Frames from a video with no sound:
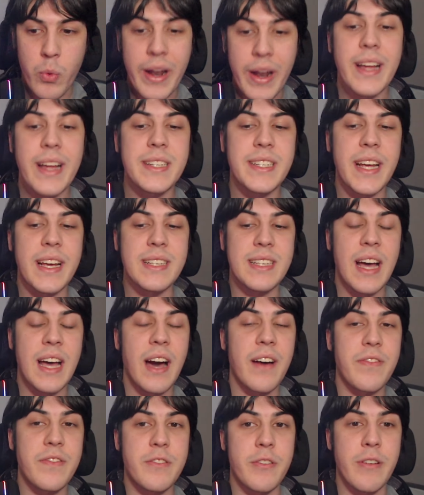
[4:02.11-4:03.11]
when I chase
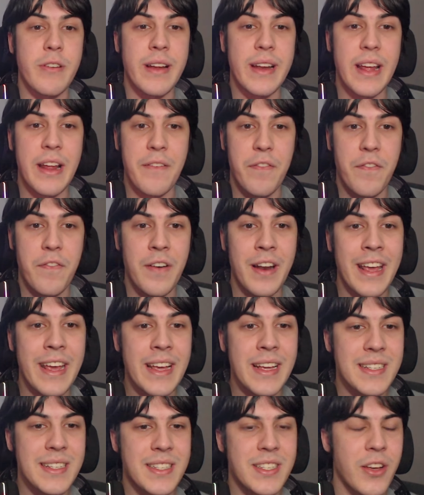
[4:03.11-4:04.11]
after it, it
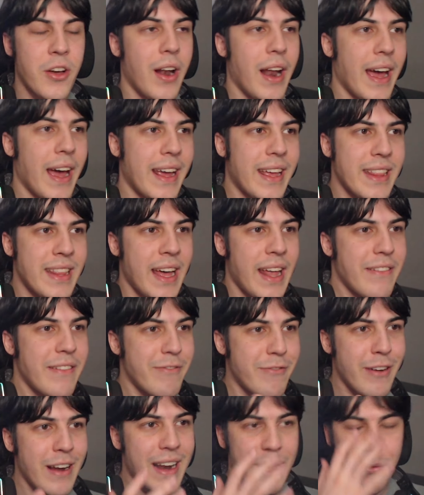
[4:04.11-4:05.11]
flees. So like that
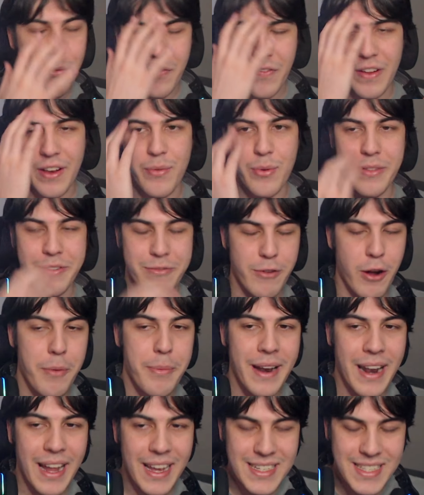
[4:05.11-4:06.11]
really fits with
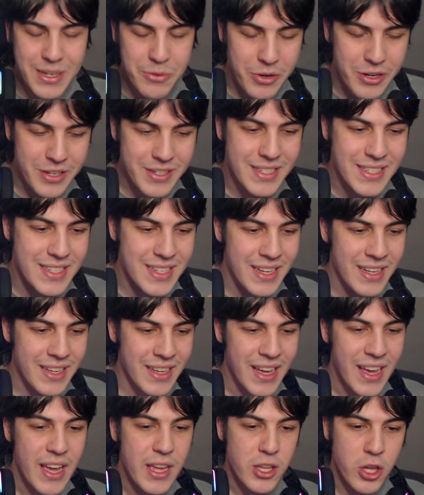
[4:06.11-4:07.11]
Robin. Like, she wants
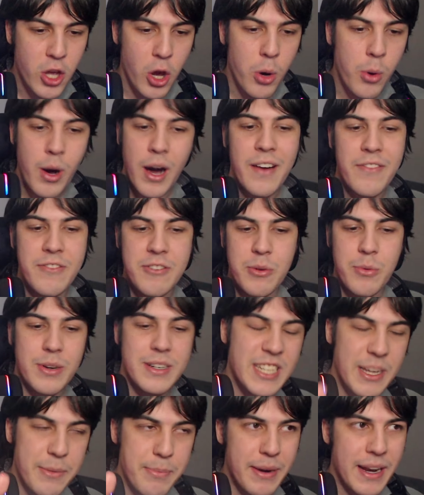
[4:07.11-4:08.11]
to go after
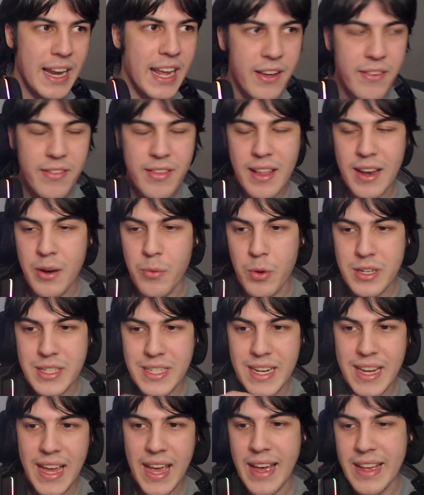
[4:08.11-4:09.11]
what she believes in and what
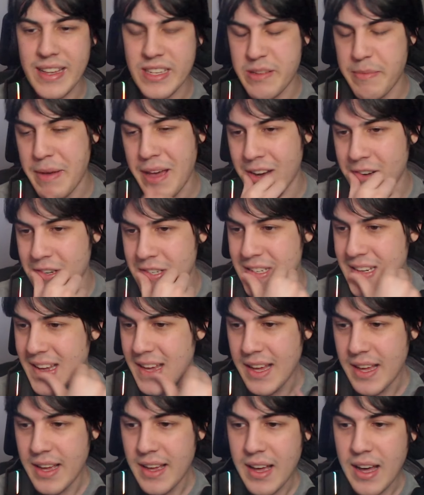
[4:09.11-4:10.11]
she cares about.
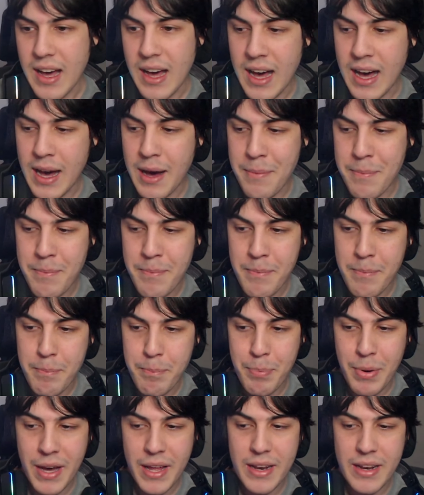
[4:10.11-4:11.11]

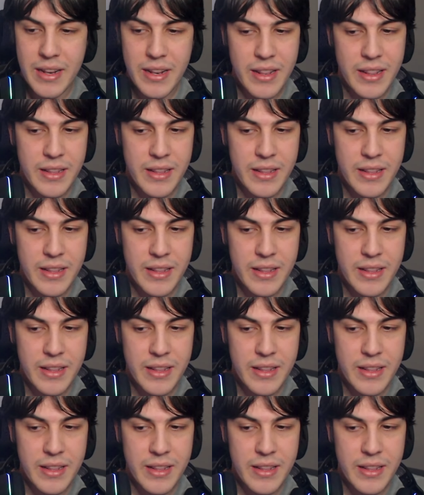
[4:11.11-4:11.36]
But